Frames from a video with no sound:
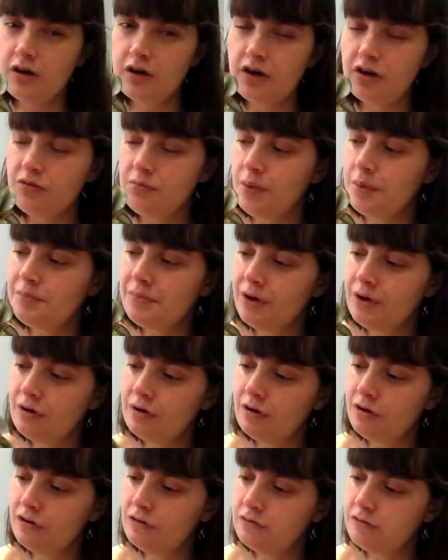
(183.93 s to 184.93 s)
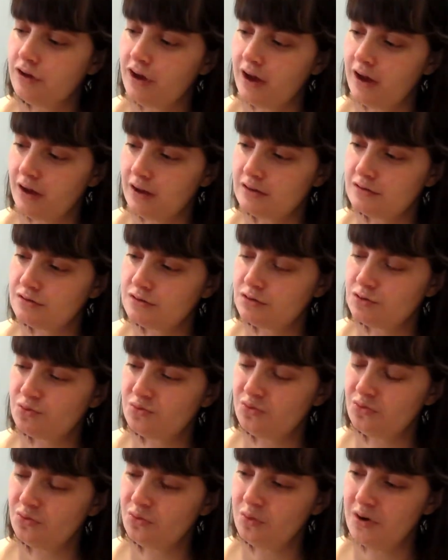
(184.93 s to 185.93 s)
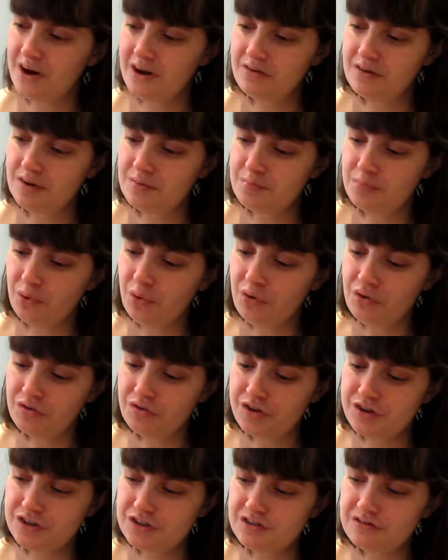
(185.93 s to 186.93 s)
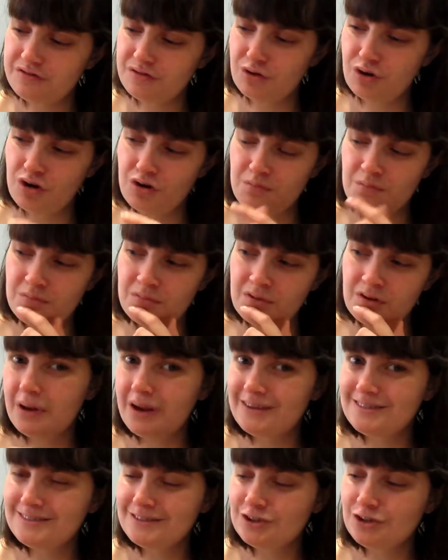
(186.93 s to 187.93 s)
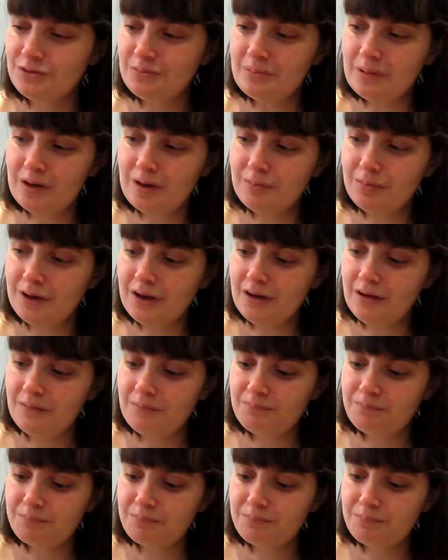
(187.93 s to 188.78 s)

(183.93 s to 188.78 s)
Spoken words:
I can't remember offhand where I bought this from, plant shop maybe?